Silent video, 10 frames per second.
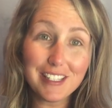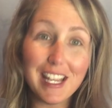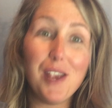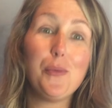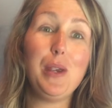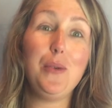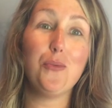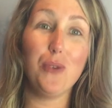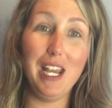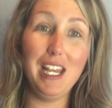and we
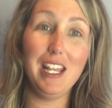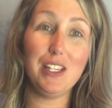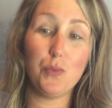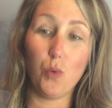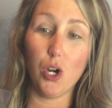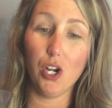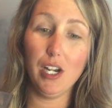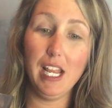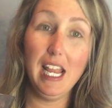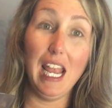read His
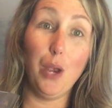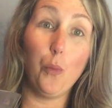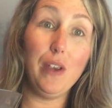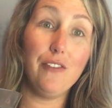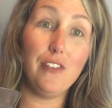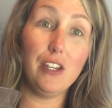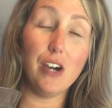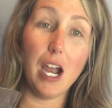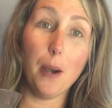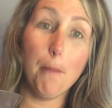Word and we fill
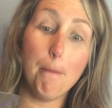our